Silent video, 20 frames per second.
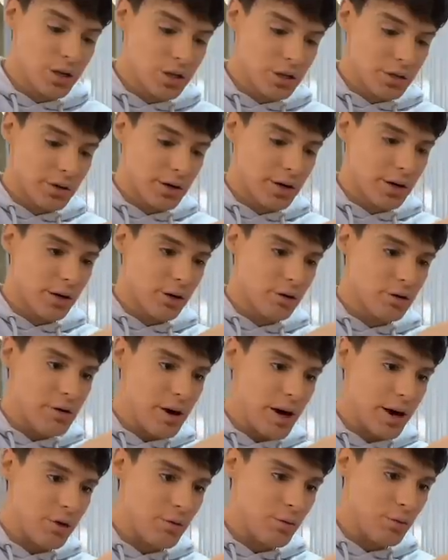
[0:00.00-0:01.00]
So we're gonna
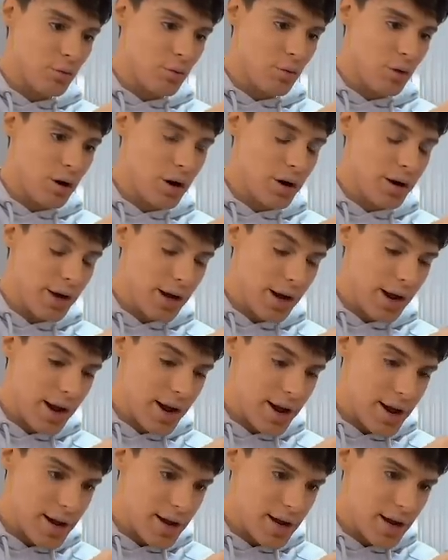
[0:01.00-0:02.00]
crack one
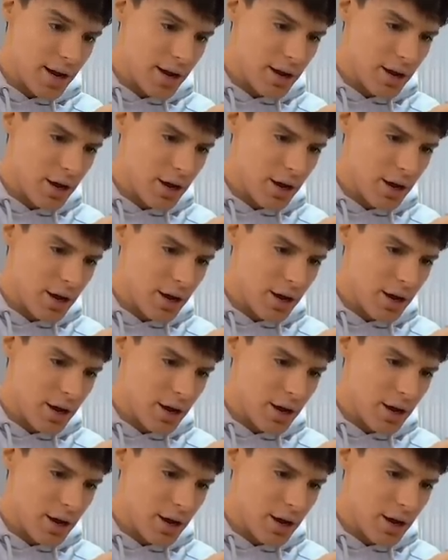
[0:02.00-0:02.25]
egg.